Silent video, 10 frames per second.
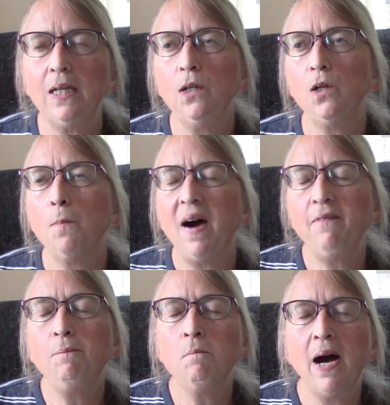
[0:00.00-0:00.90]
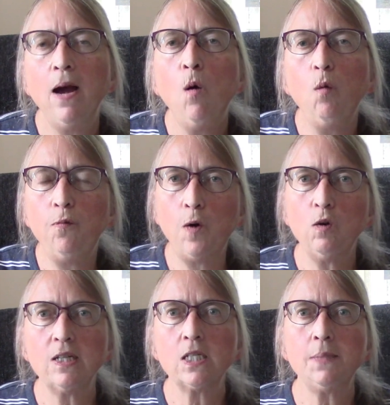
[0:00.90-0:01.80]
You know, my whole
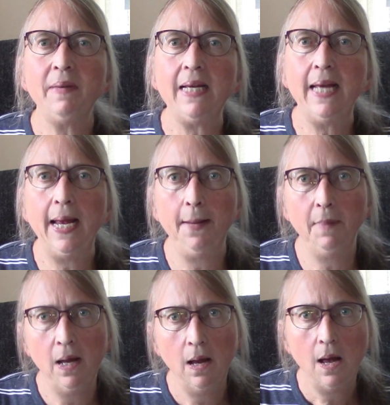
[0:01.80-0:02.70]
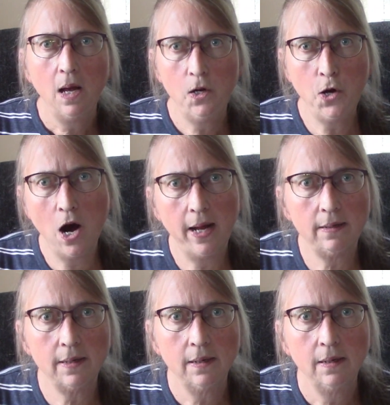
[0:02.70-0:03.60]
focus became
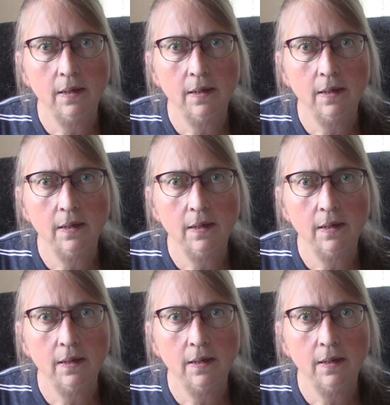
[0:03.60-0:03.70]
not